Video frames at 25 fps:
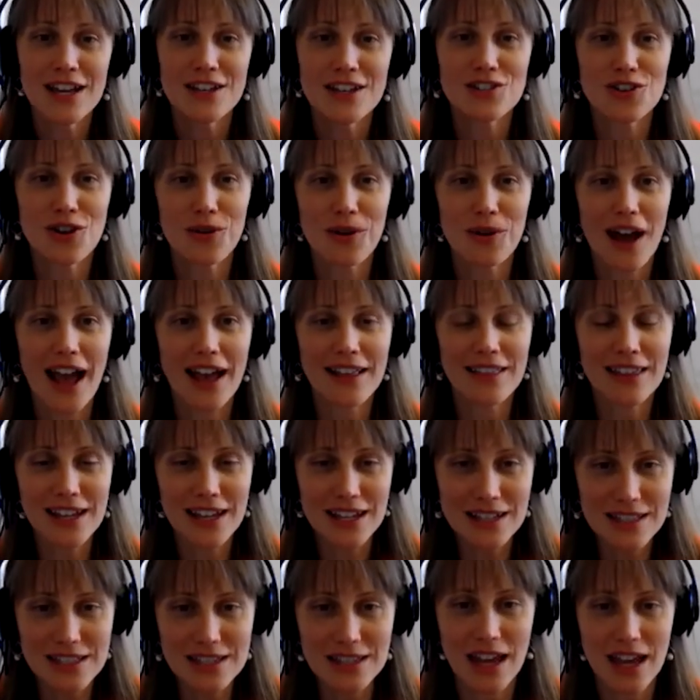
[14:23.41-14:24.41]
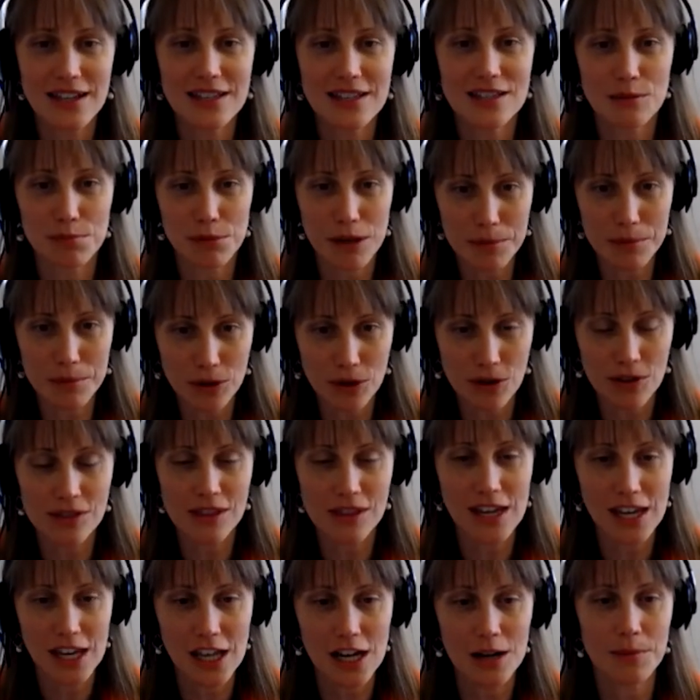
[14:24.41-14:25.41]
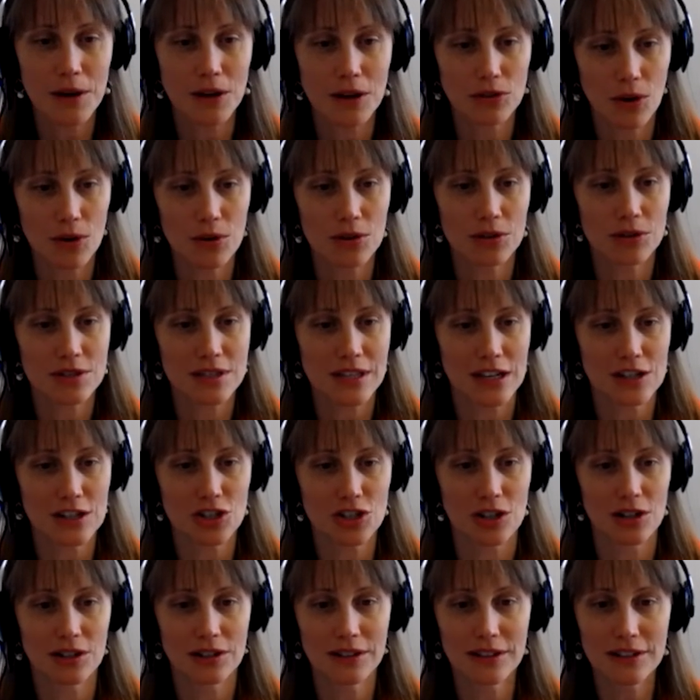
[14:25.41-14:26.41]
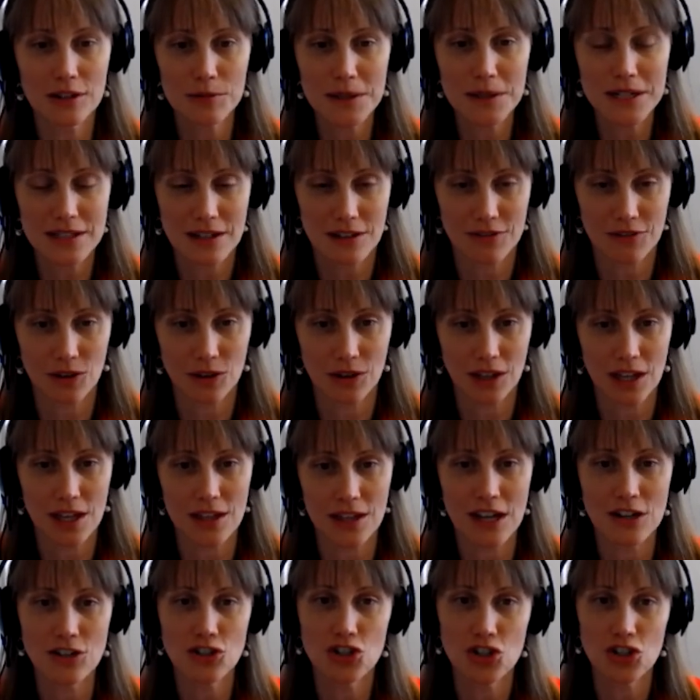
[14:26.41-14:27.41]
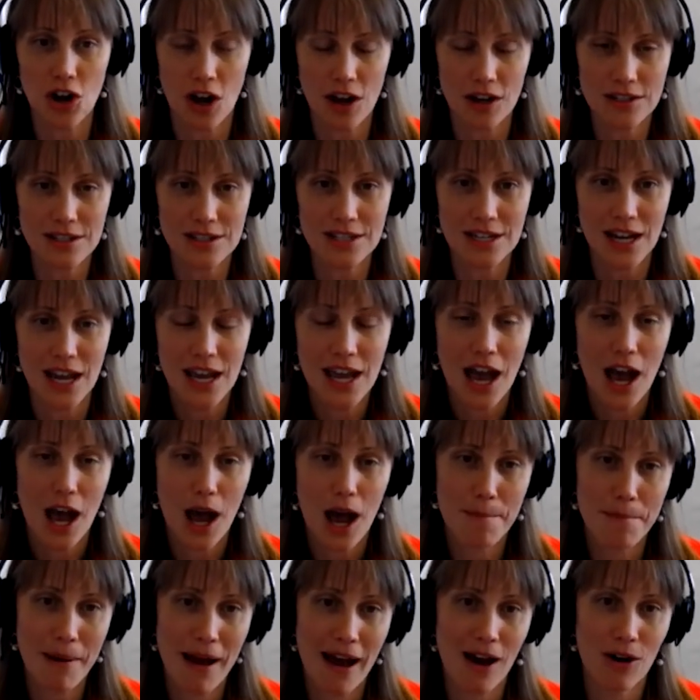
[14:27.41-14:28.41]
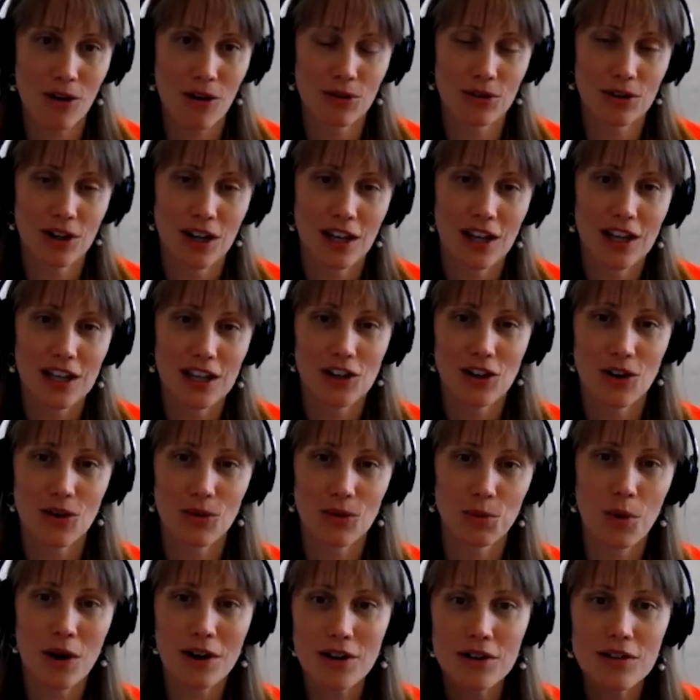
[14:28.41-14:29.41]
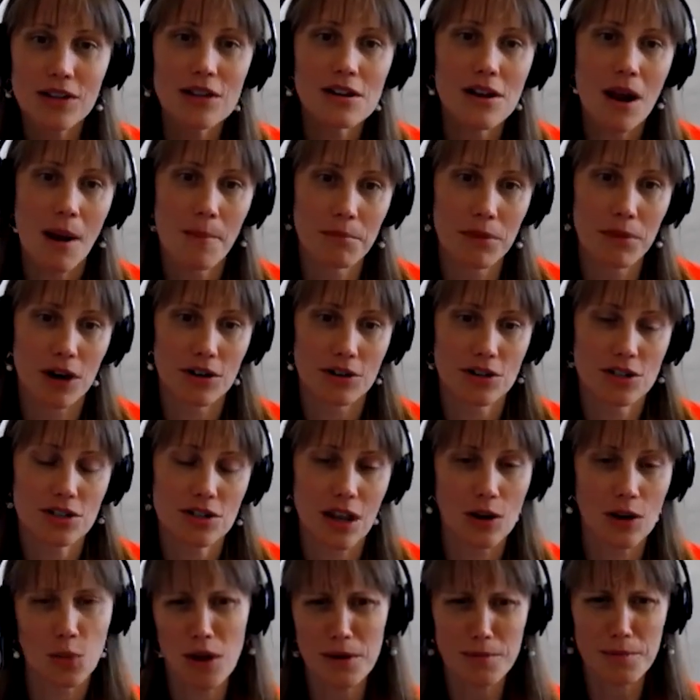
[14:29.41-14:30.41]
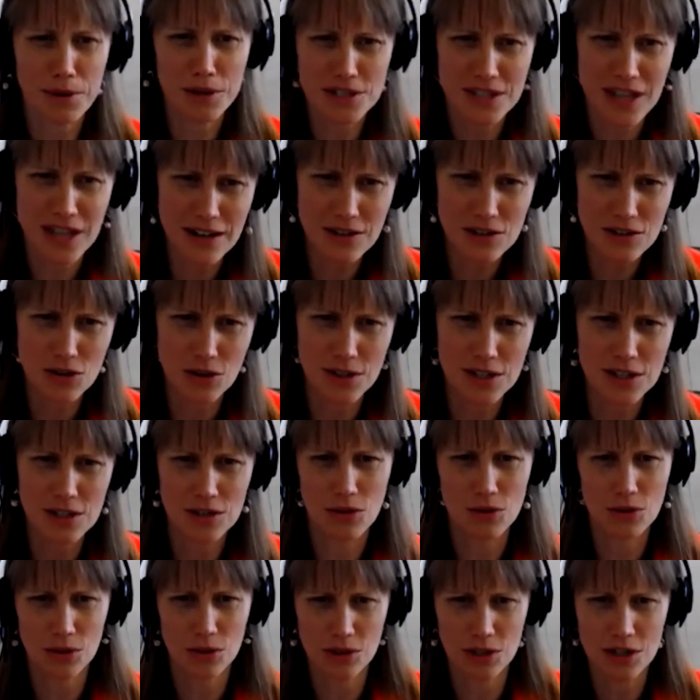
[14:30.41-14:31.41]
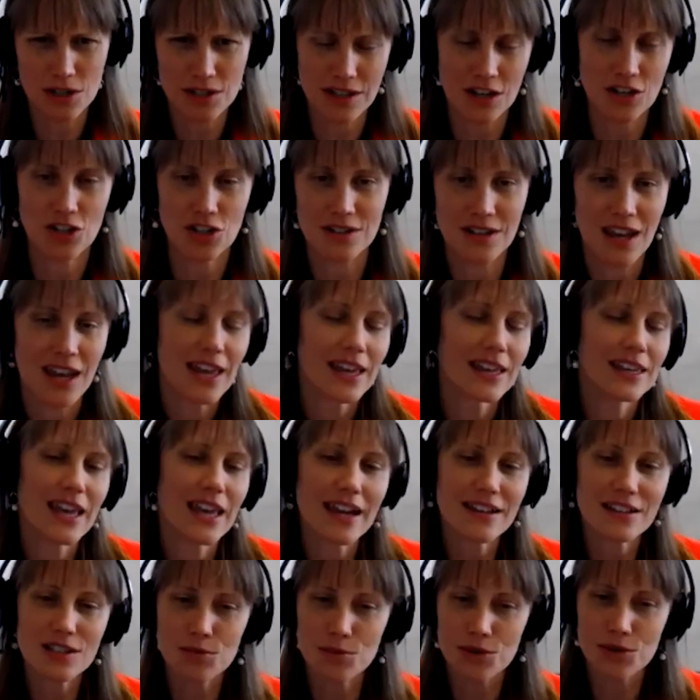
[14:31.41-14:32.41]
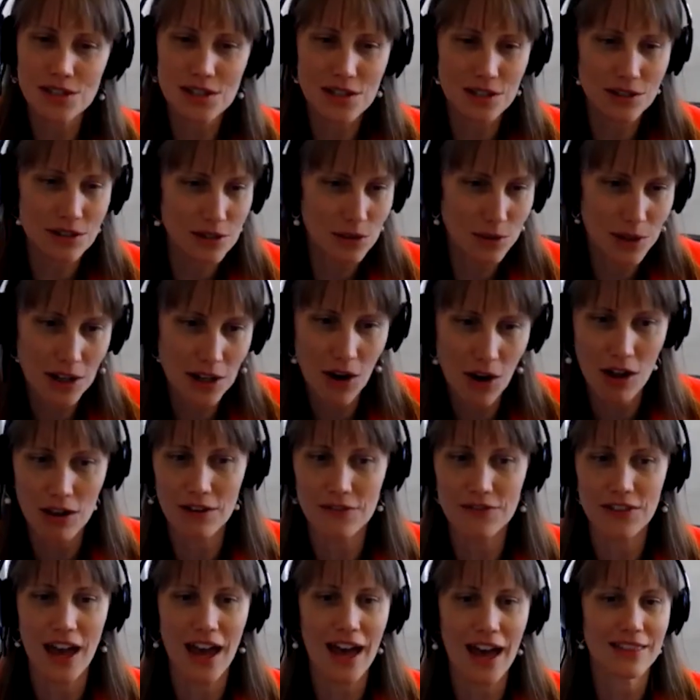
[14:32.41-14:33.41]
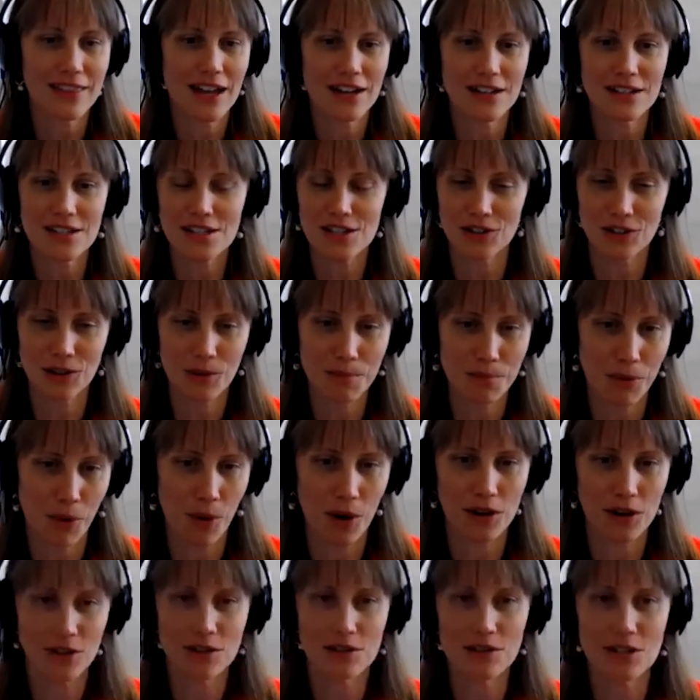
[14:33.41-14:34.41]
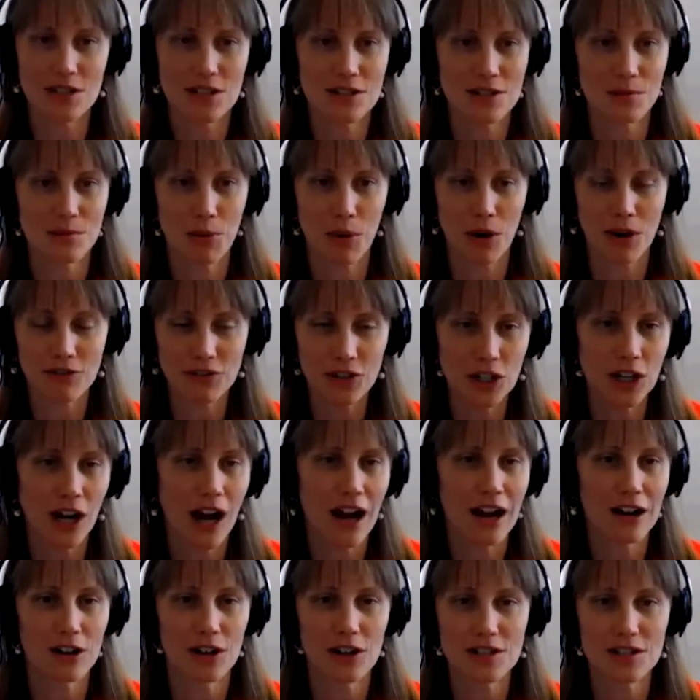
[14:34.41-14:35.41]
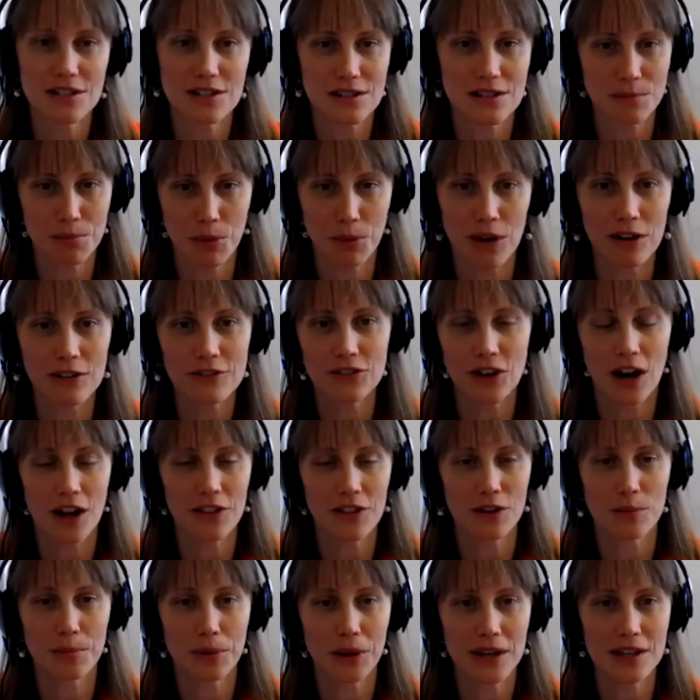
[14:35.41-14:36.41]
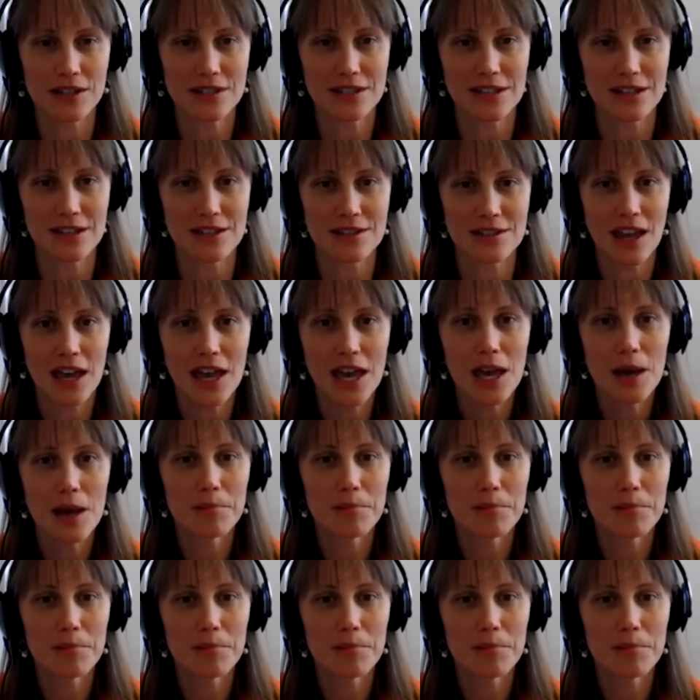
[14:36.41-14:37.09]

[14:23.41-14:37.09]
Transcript: So I think it's nice that people are thinking about localization a little bit differently than just about what are the numbers? Like what percent is going to local organizations? Yes, we're still doing all of that. That is still important. It is important for Congress. It's important for other places.